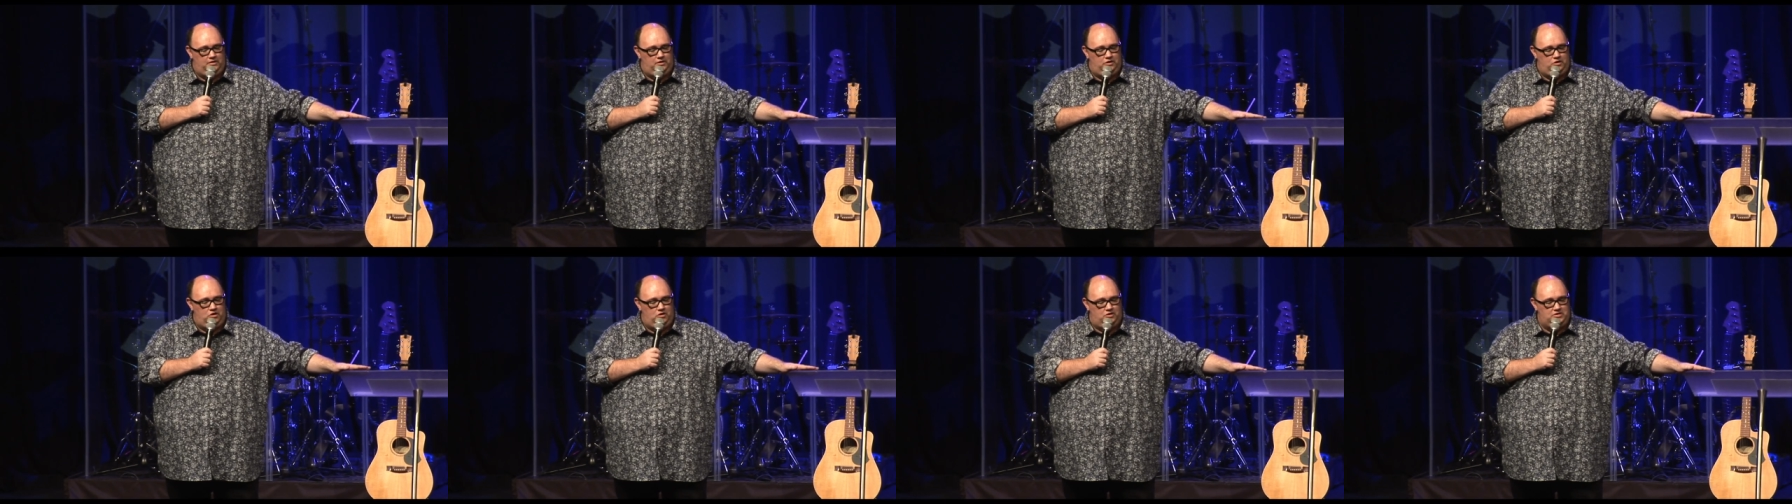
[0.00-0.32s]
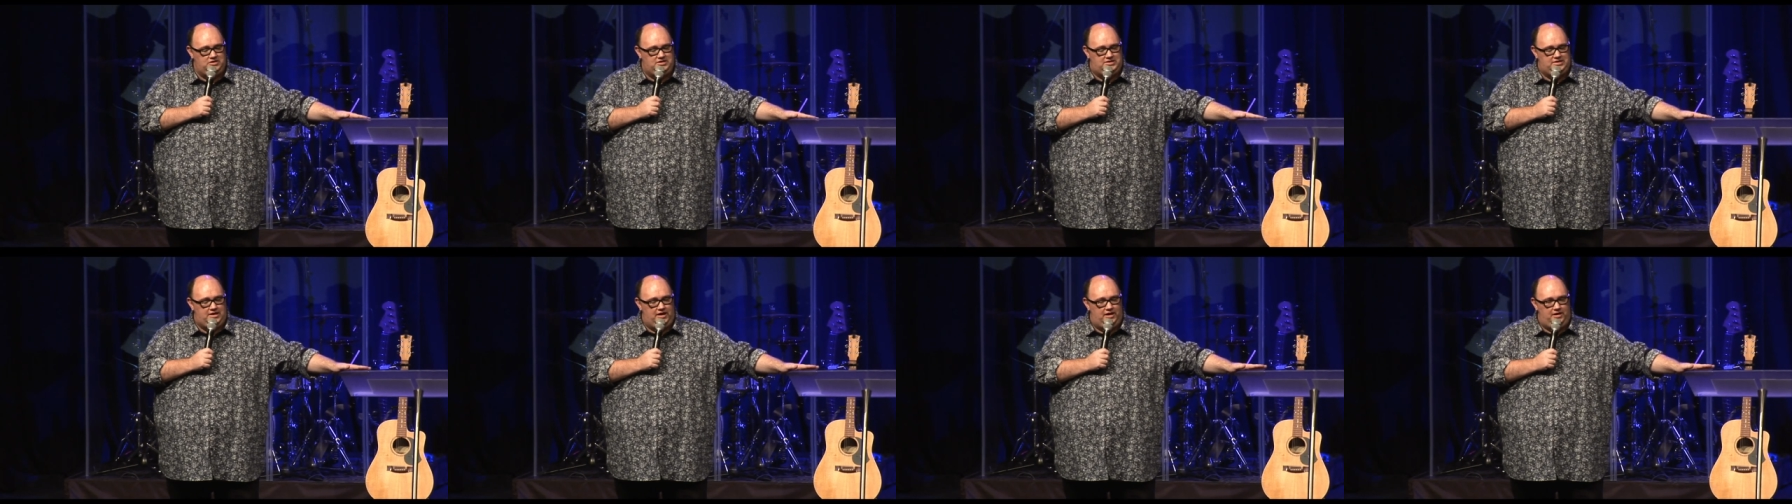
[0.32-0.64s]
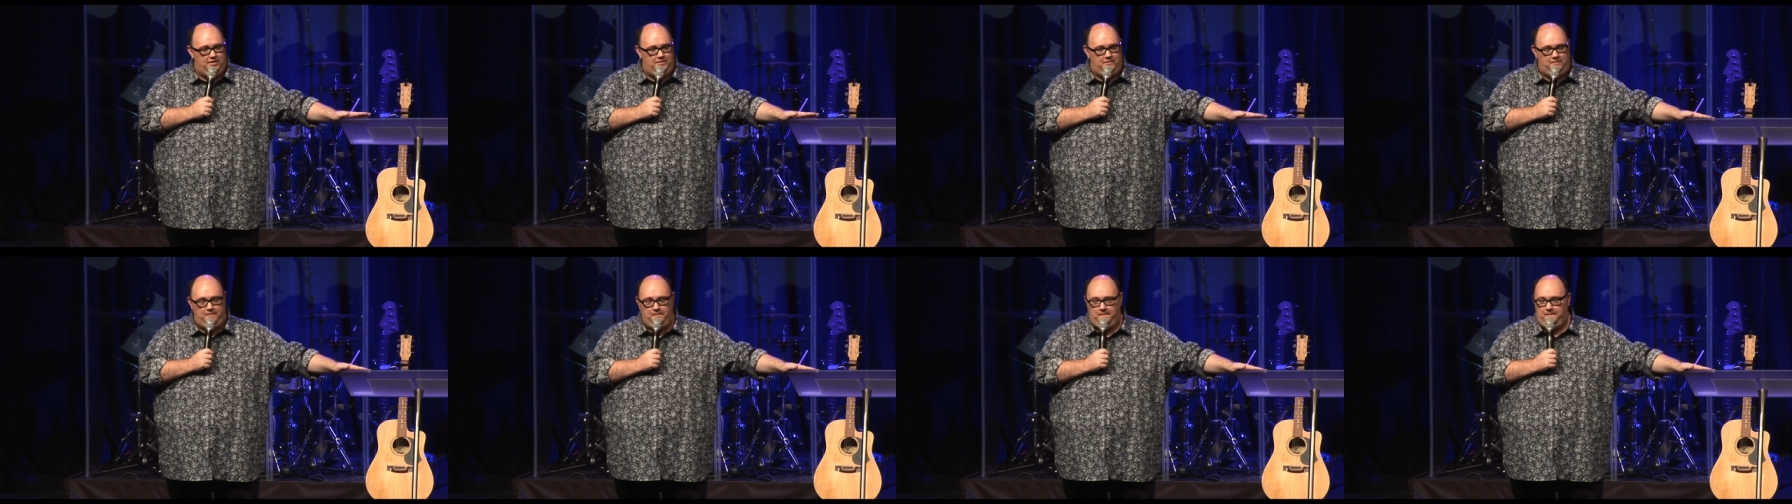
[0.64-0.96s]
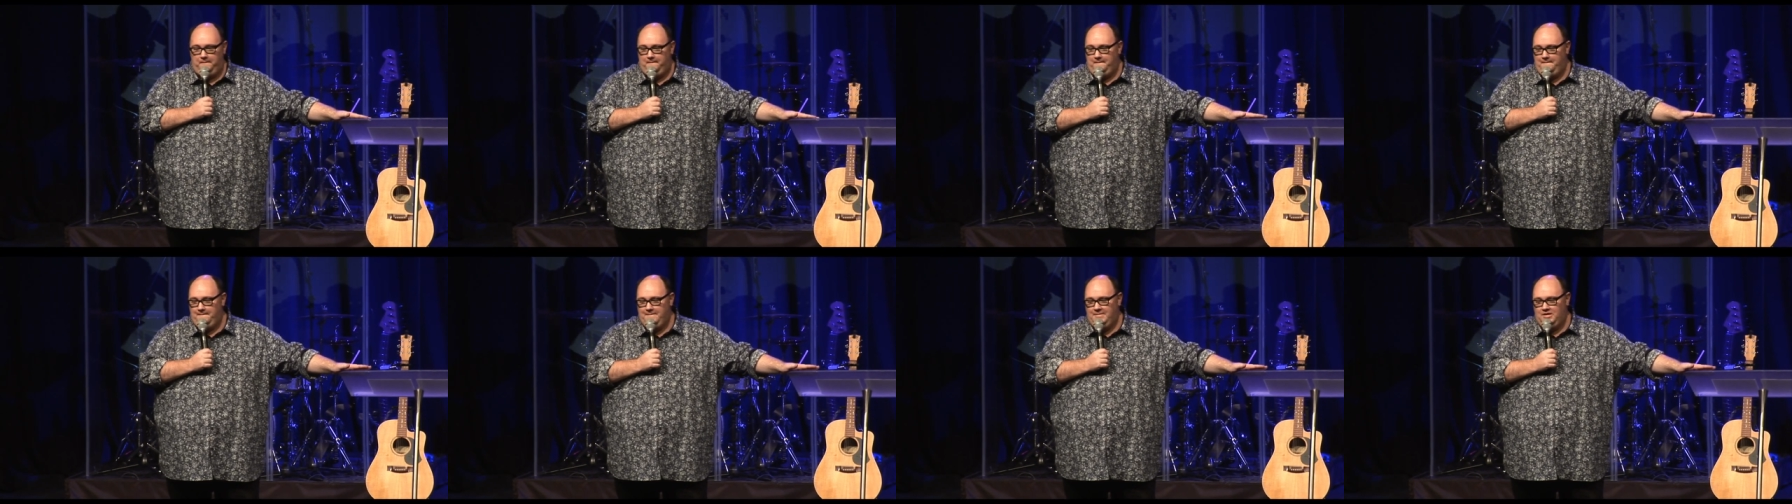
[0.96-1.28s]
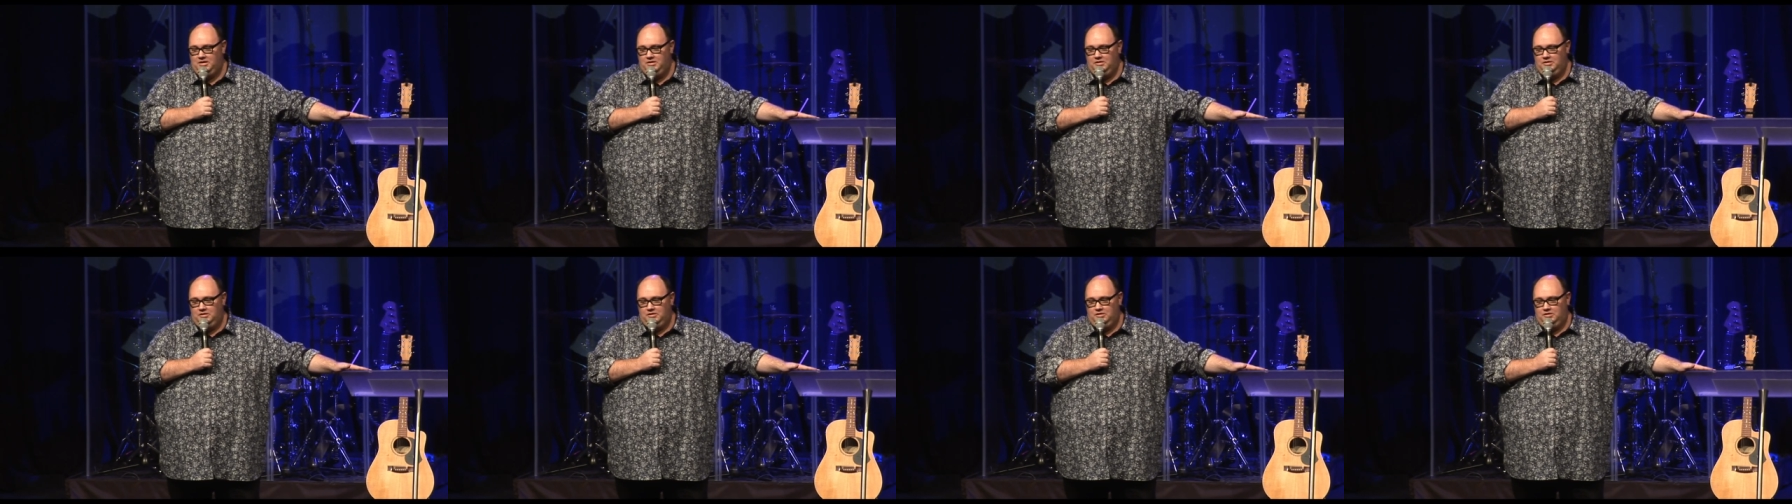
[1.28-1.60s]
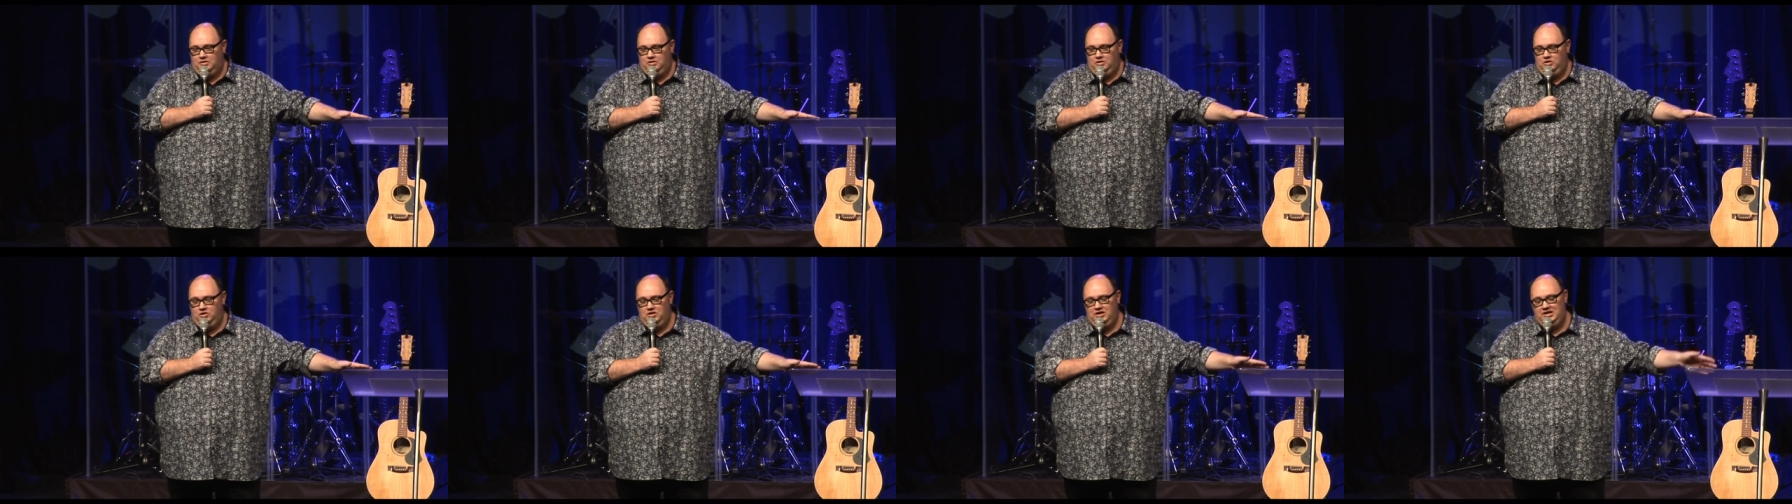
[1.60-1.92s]
God said,
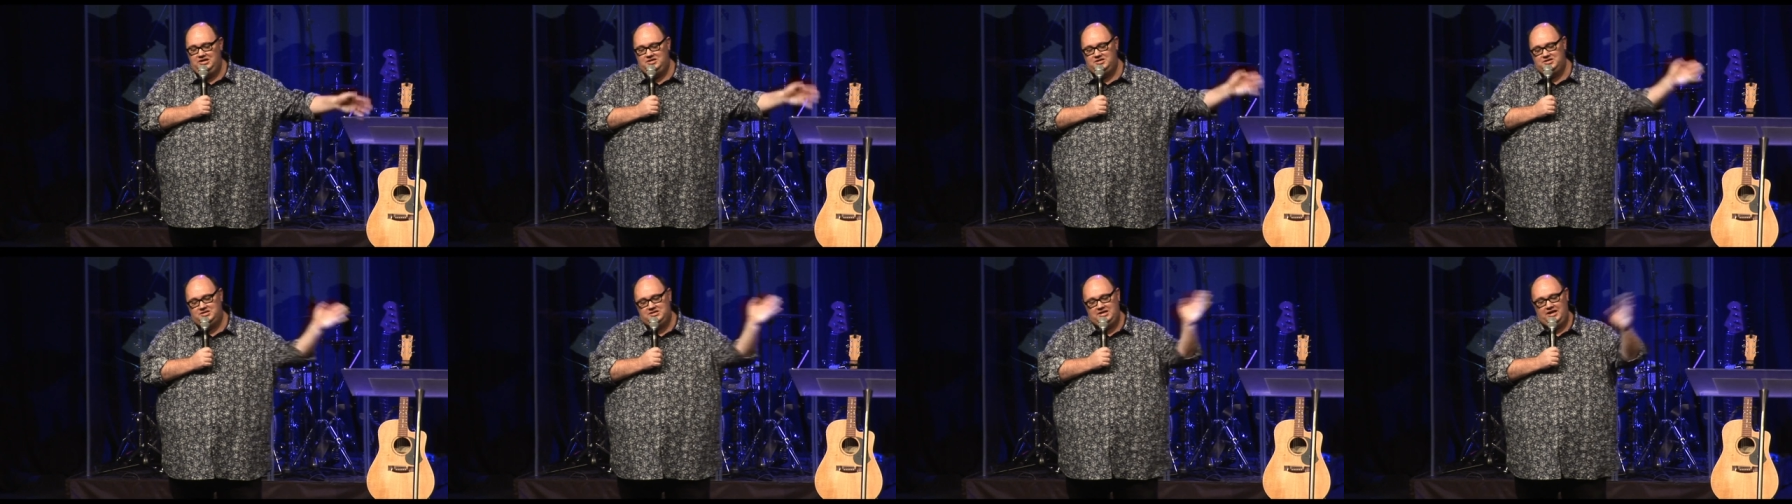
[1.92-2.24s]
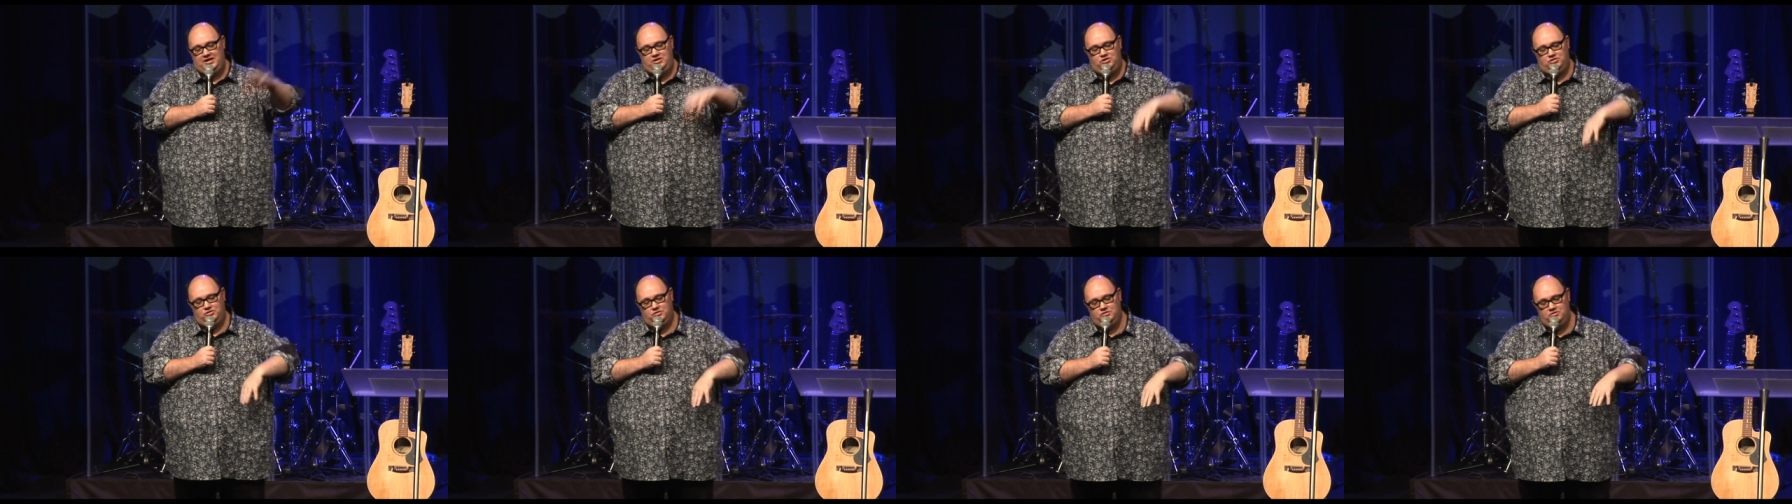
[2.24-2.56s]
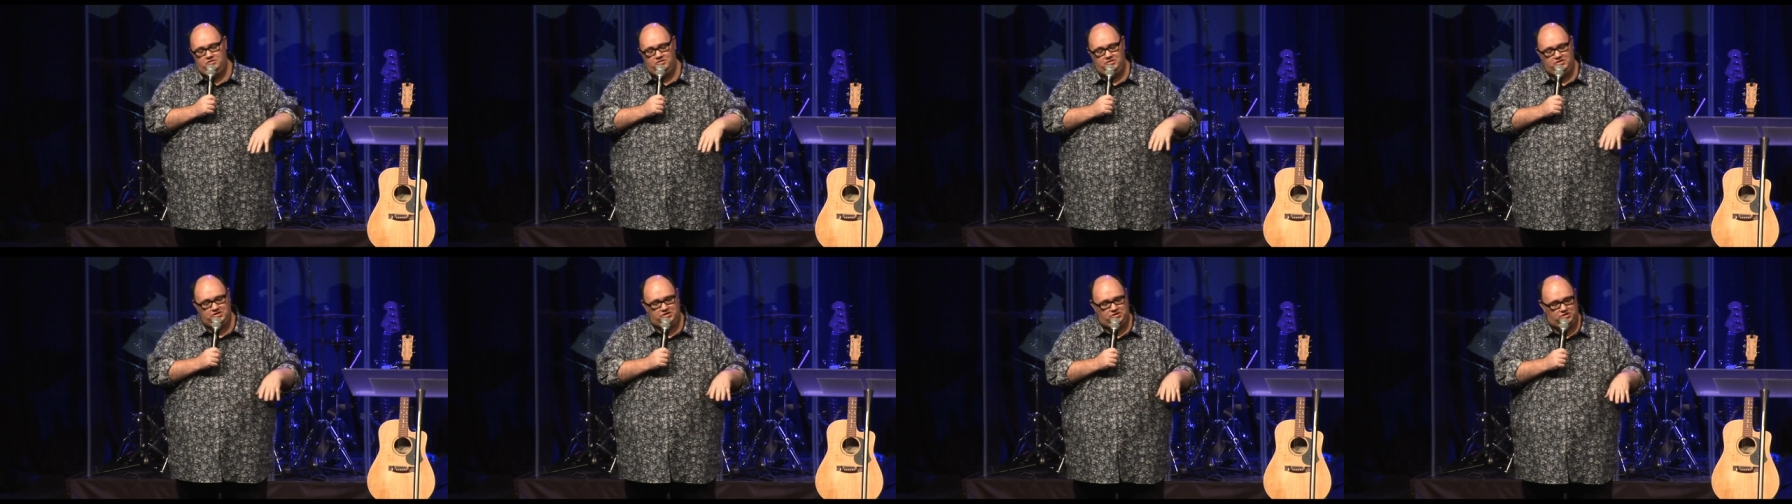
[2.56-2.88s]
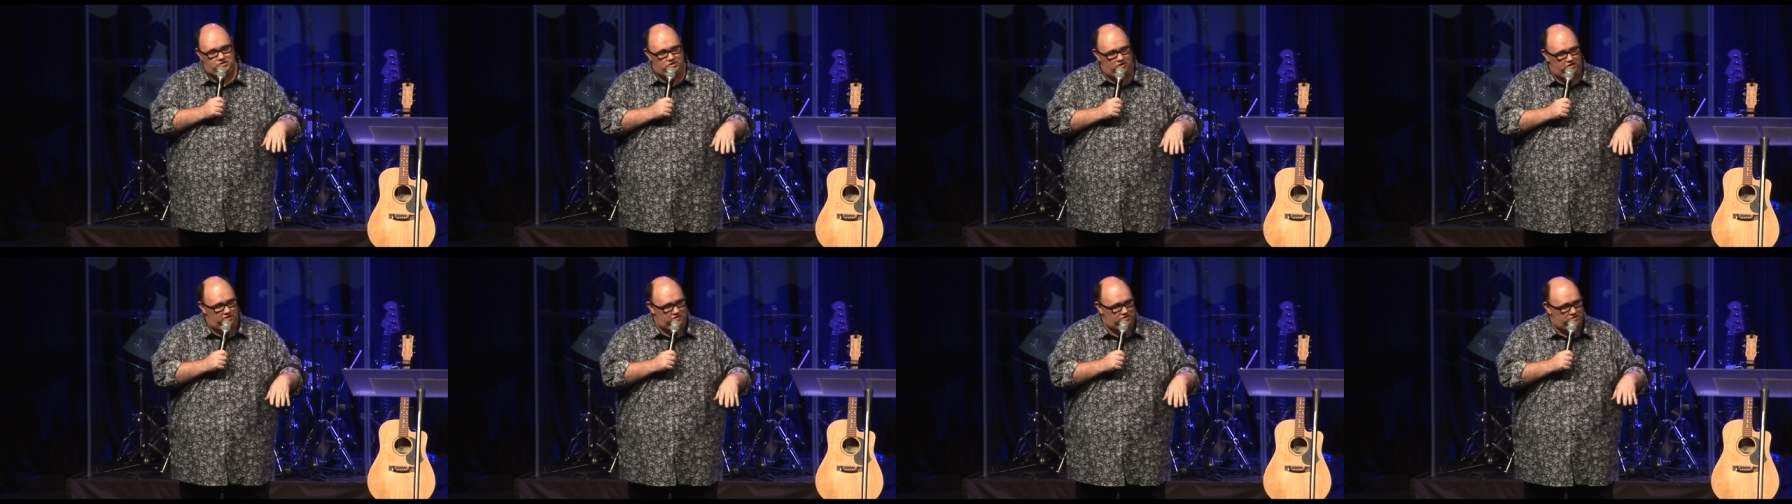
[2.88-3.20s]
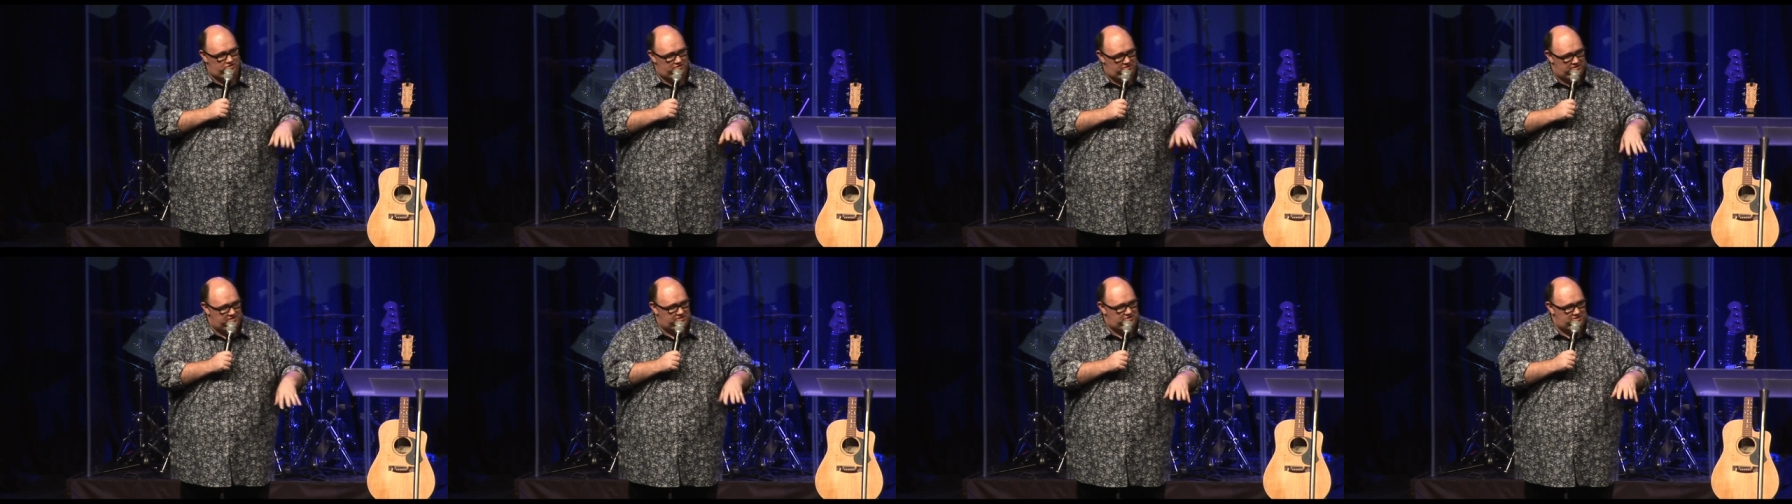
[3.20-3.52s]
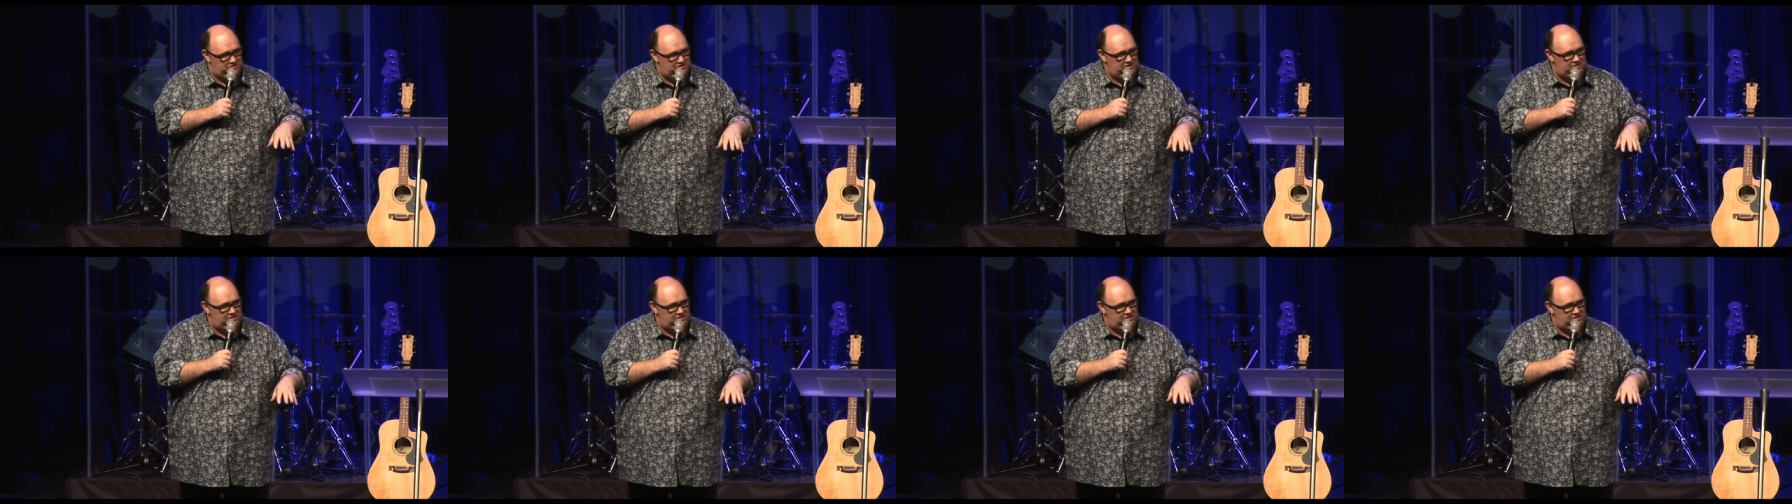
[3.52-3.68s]
You need to stay true to this church at this,